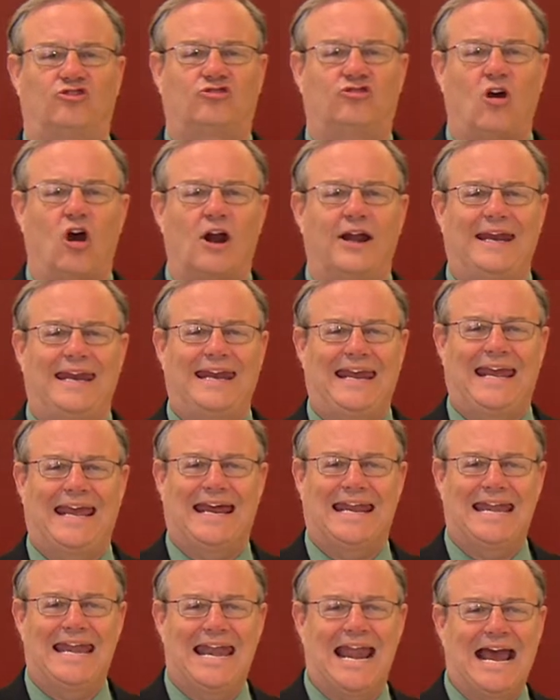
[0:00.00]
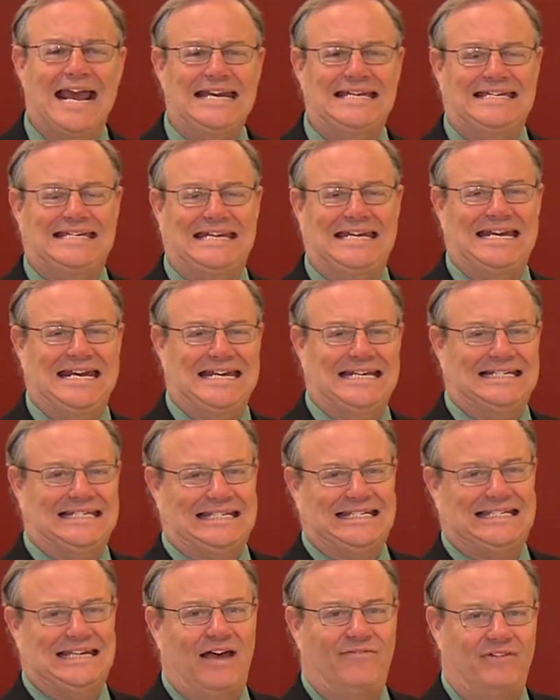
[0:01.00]
started in
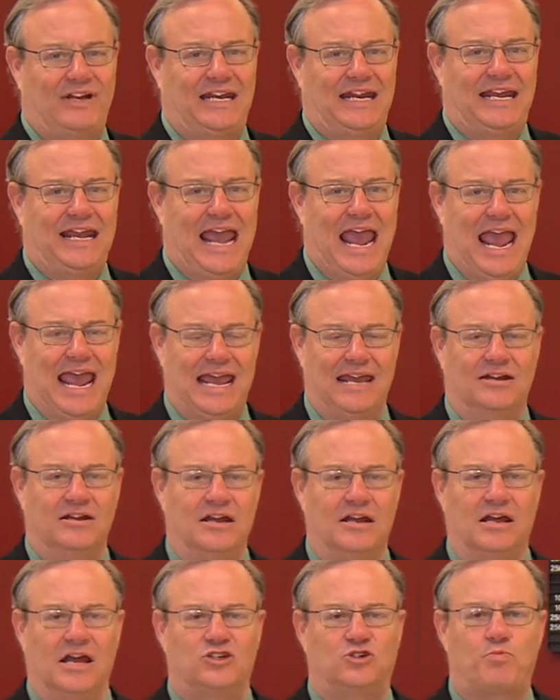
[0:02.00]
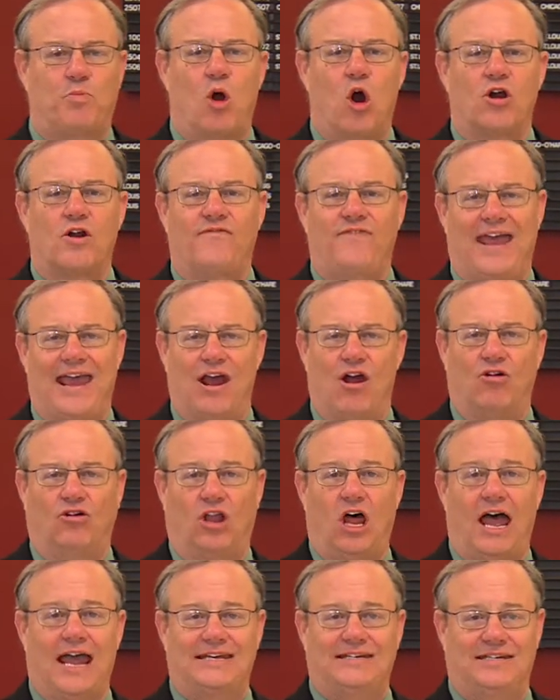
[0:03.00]
1978 as part of
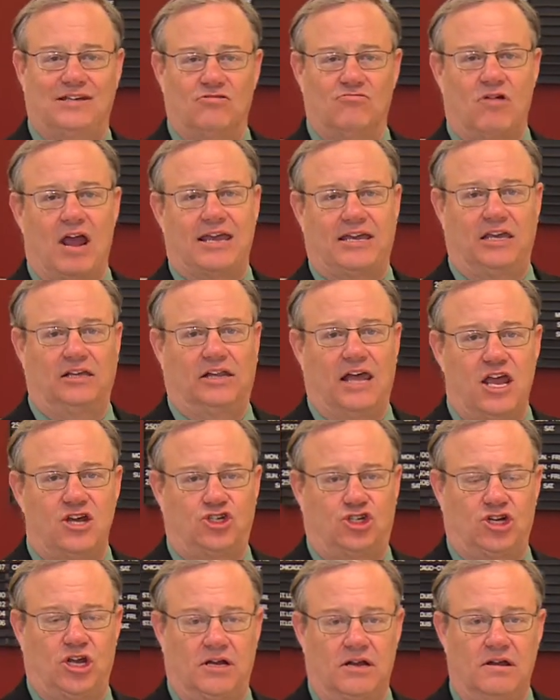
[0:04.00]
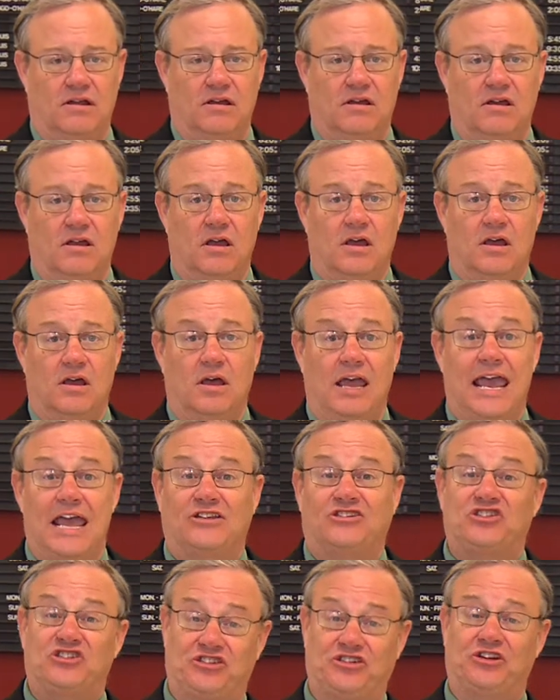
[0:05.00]
airline deregulation.
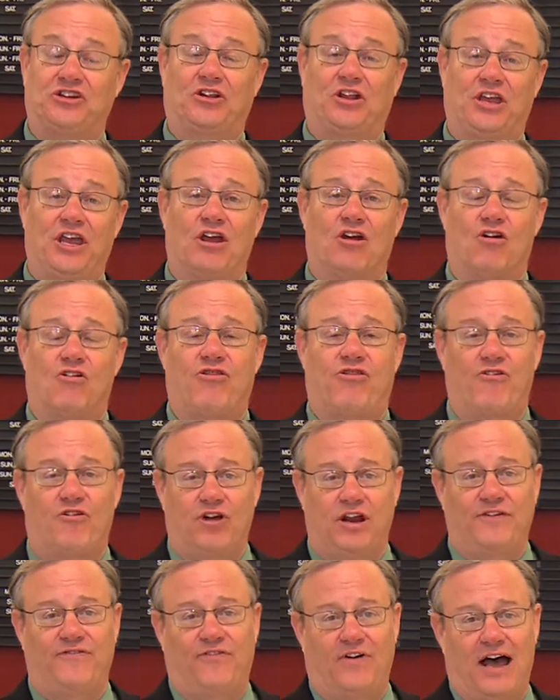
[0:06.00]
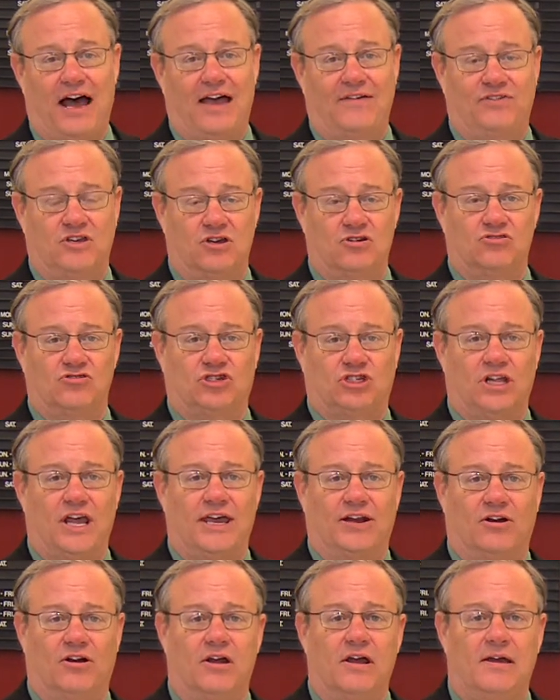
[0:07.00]
It's still here 35 years
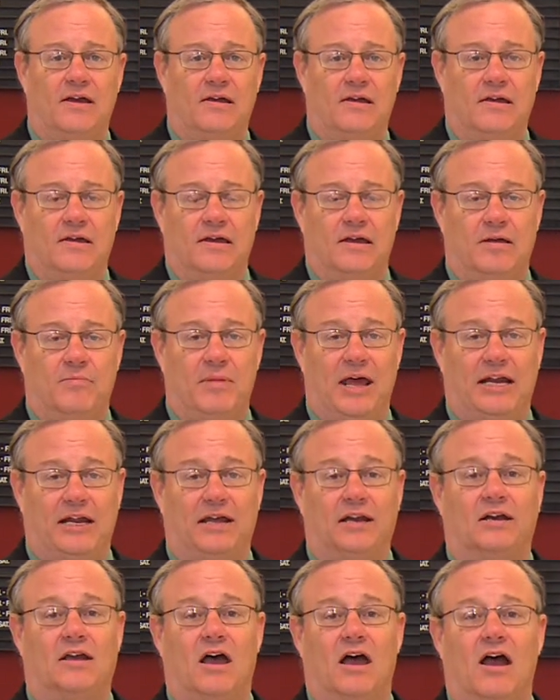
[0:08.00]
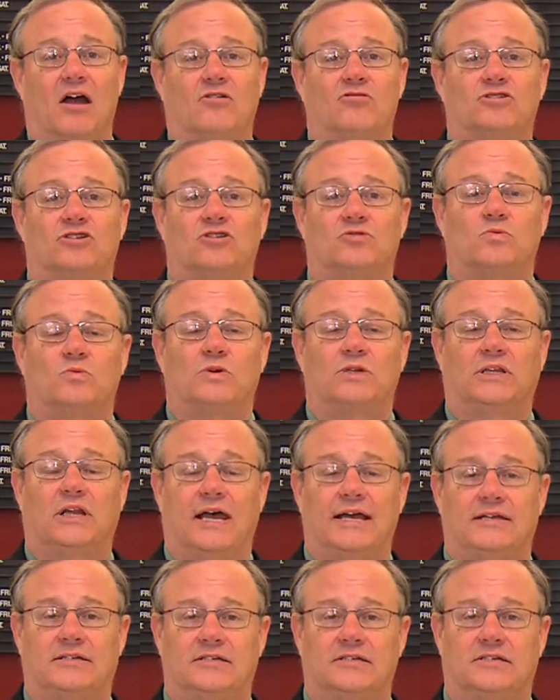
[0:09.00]
later, and many in Congress would
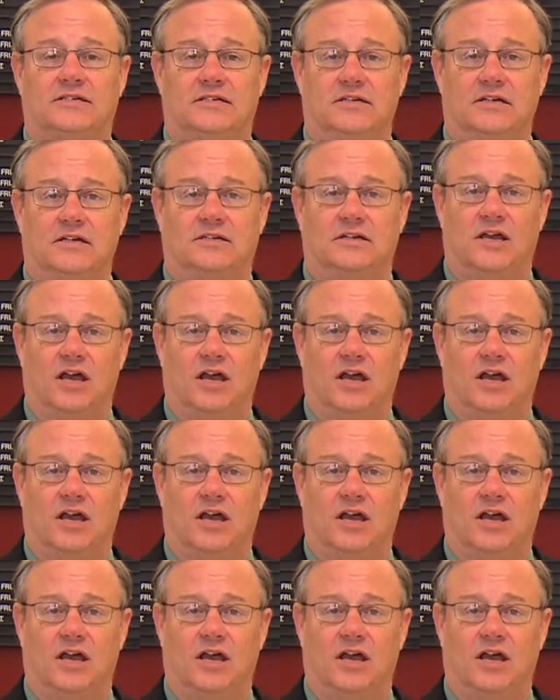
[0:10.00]
like to see it